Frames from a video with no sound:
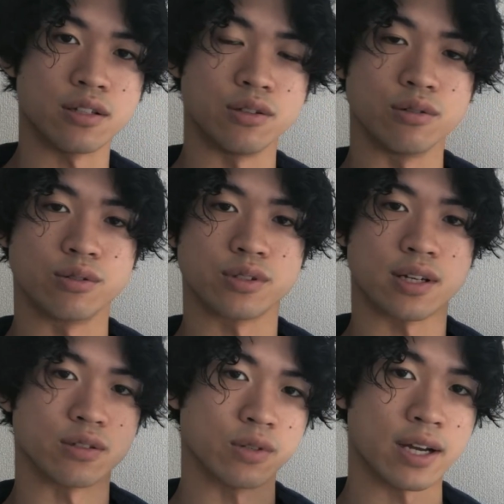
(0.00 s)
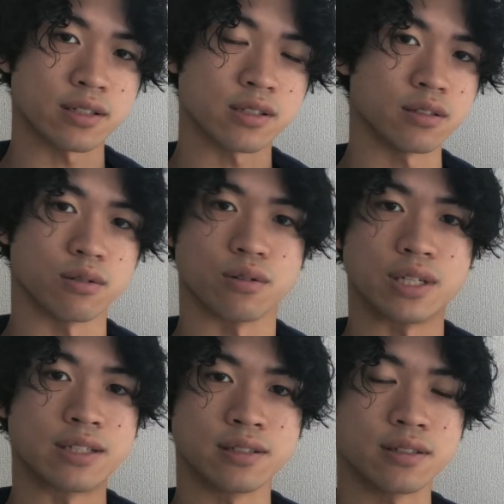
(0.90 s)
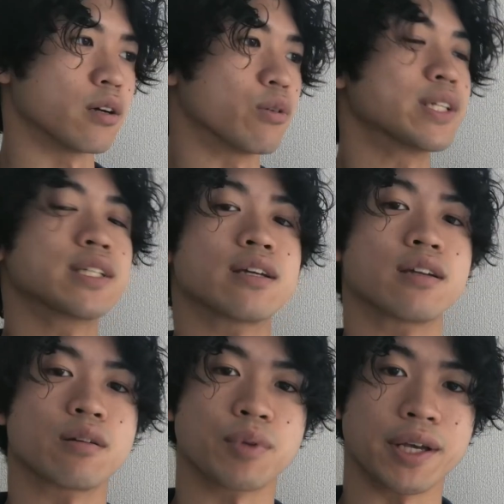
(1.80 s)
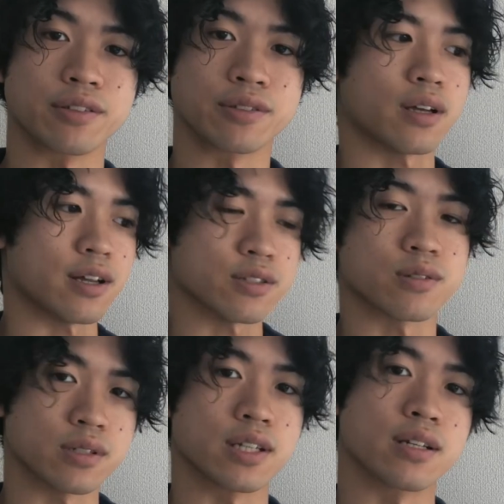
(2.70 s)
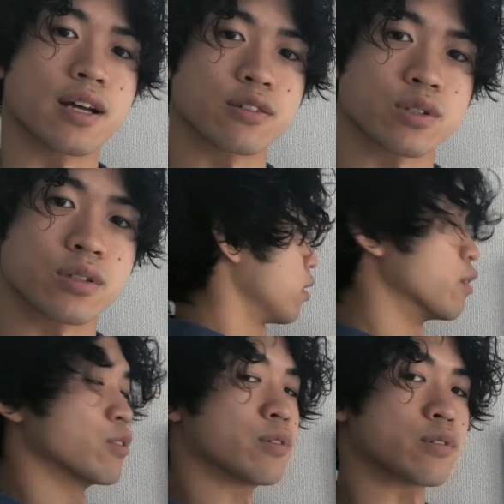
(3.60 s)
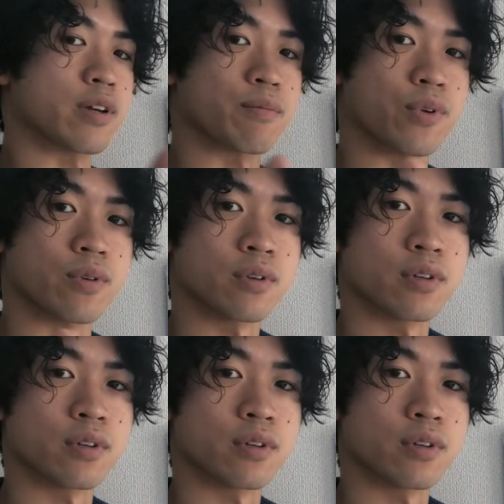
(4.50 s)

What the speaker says: used as at or in or indicating a place has to take an action. Give you an example.